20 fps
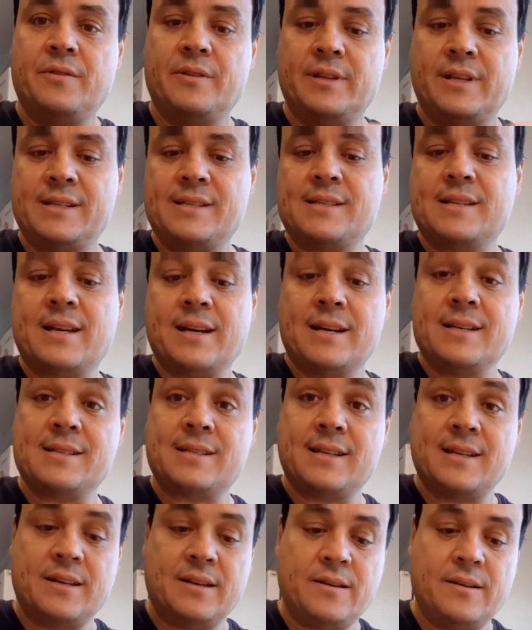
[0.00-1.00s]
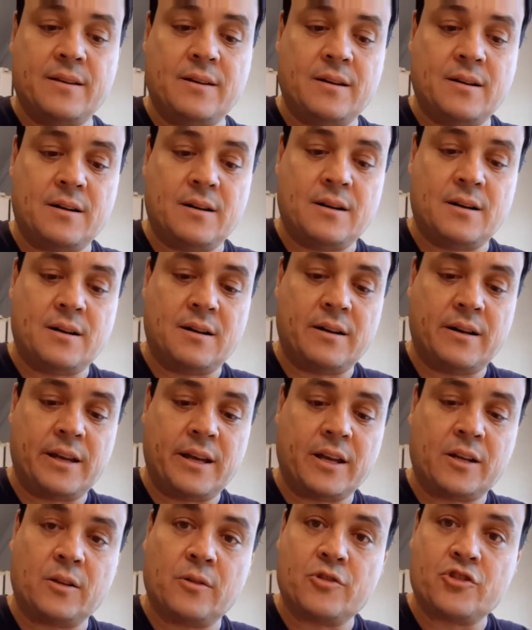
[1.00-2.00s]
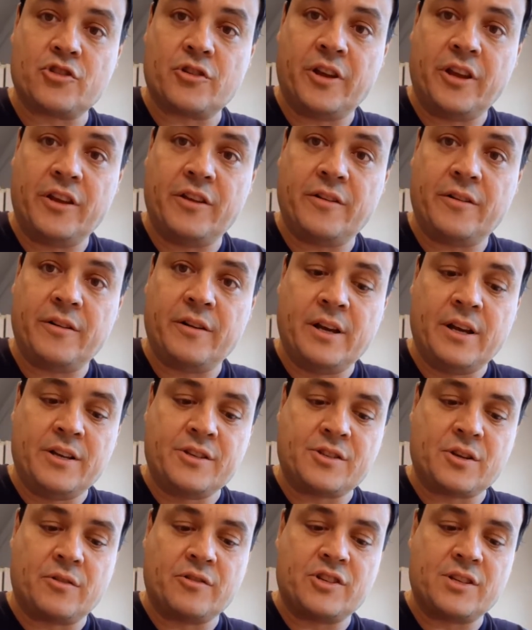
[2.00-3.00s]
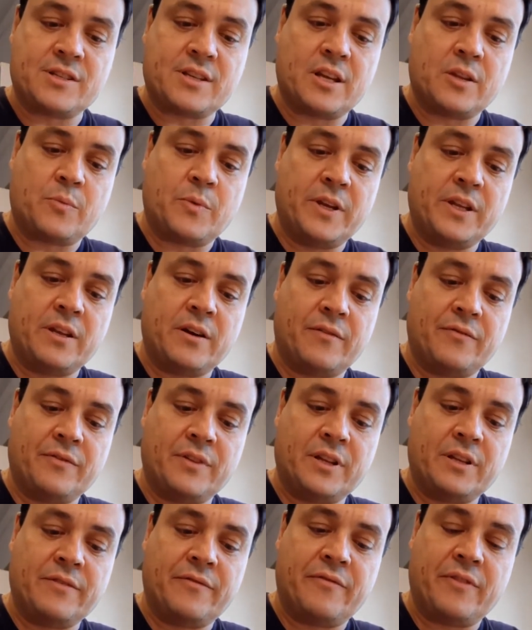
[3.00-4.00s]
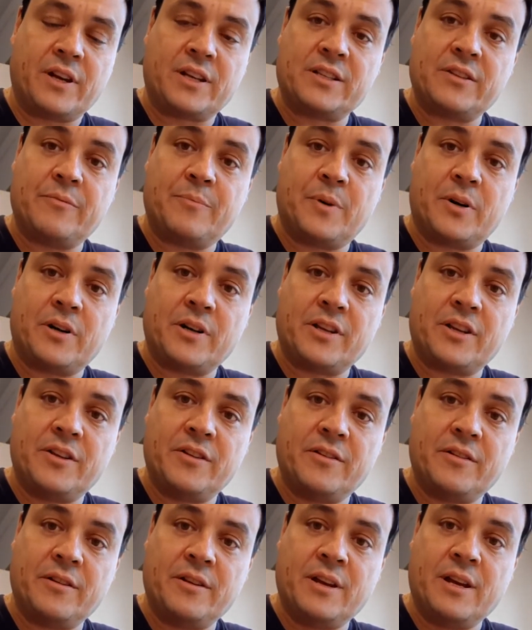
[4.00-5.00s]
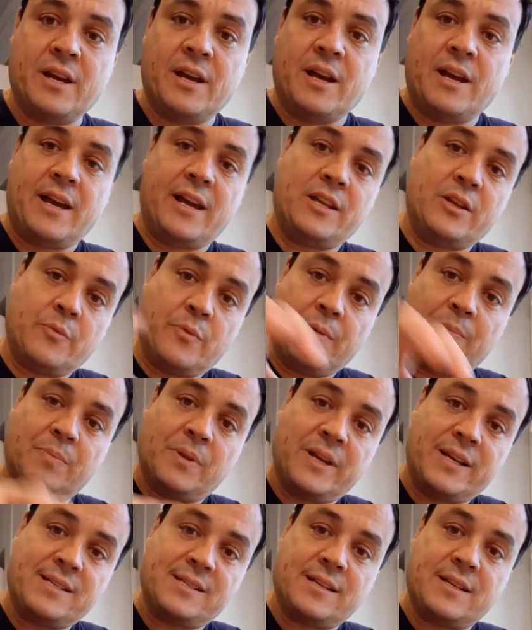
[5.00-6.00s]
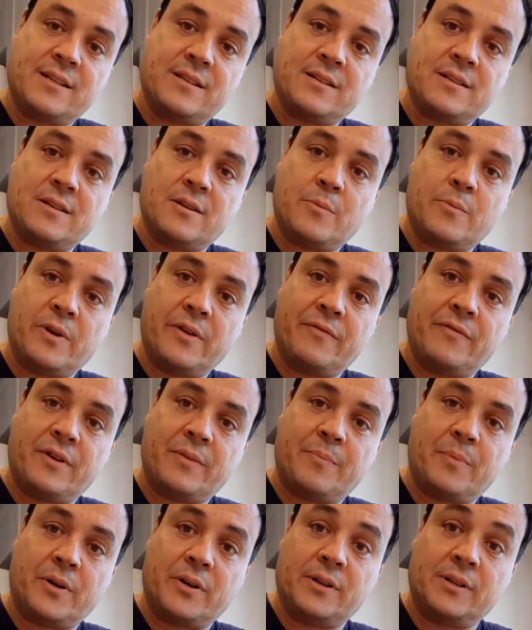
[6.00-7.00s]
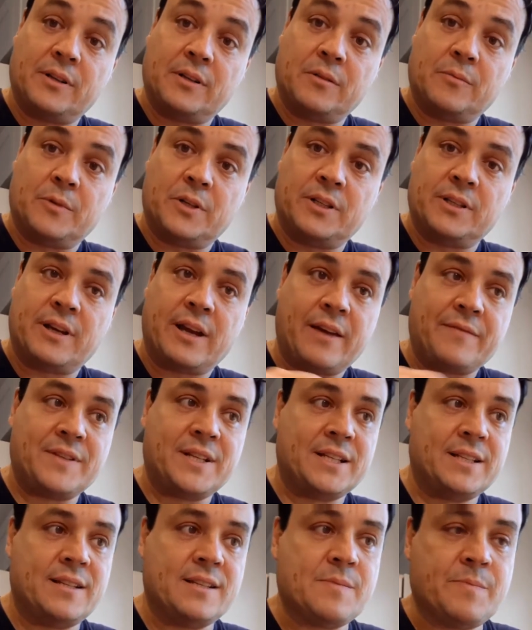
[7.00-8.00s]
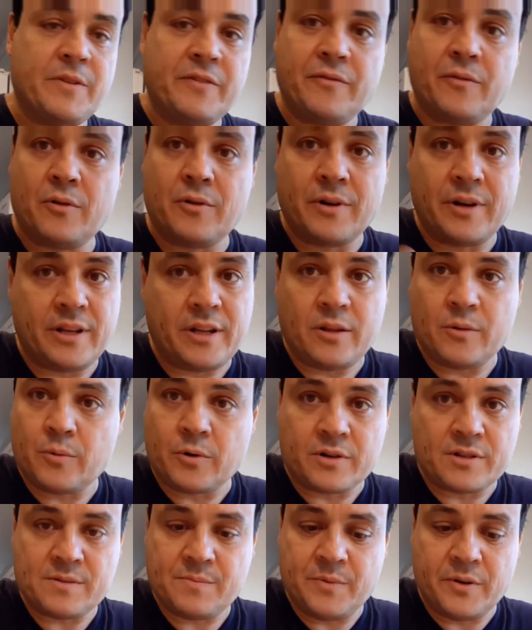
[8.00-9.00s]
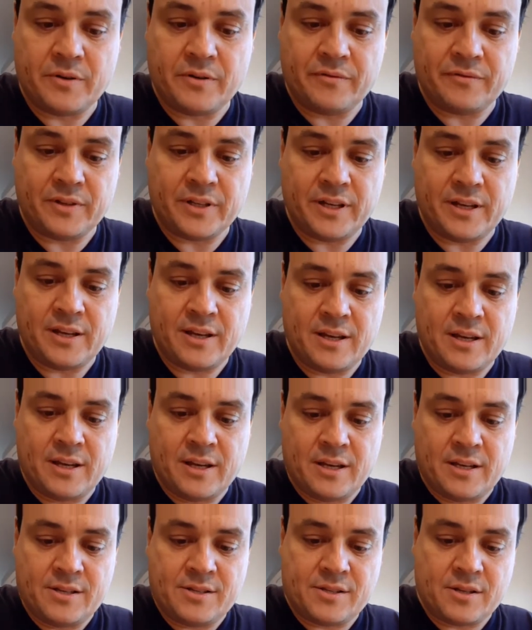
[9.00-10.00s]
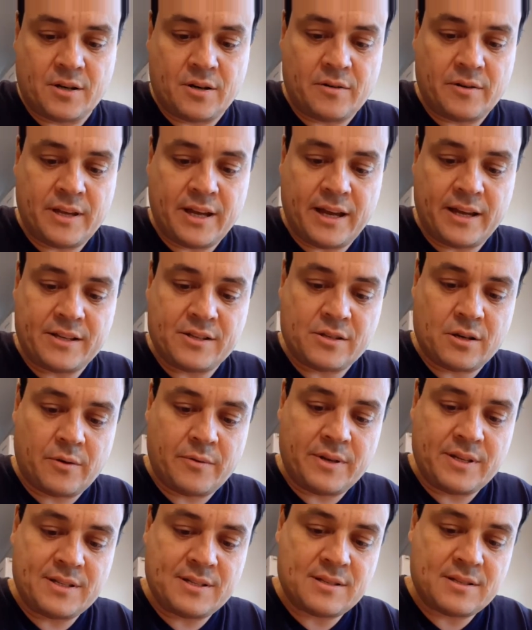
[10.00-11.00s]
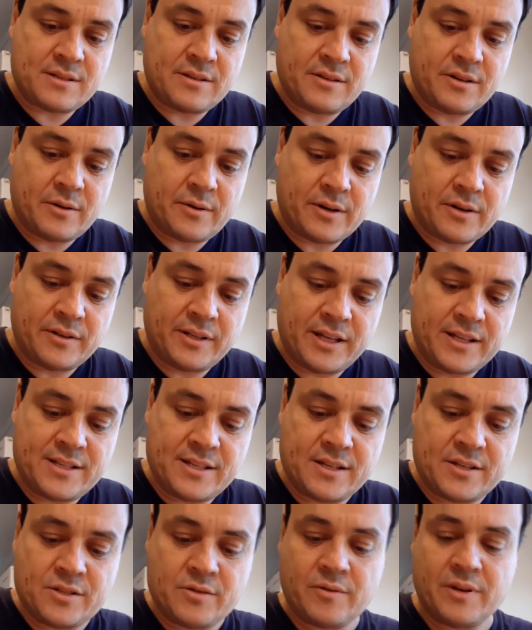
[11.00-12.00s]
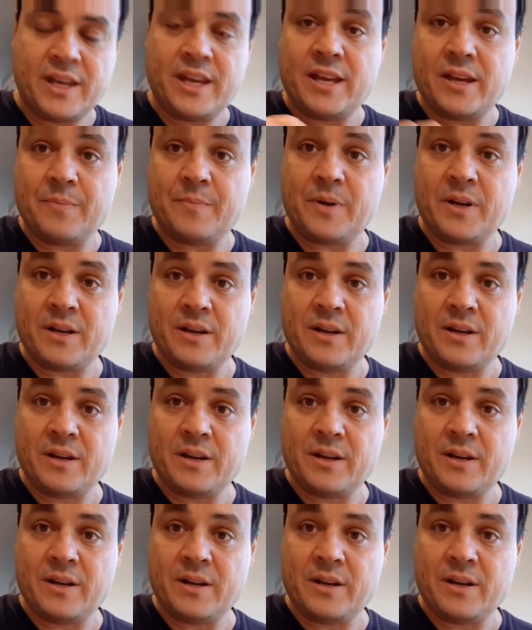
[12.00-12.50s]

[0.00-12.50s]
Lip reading: this SCSI enclosure here. So just get rid of the defective part here and you replace it with a parallel one. I have done this before and it works beautifully. So yeah, it's always, you know, a good idea to keep